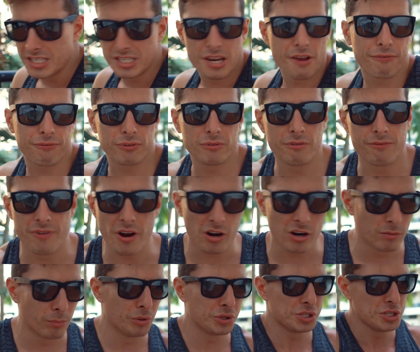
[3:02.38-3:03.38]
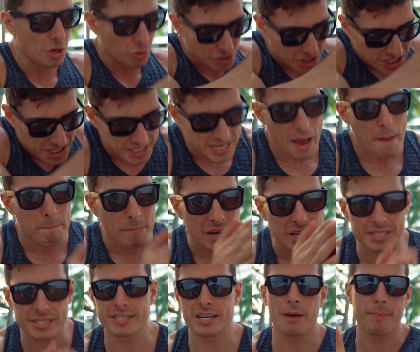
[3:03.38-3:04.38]
different variables, you know, step by
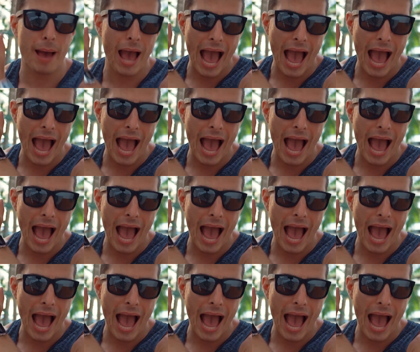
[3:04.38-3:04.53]
step,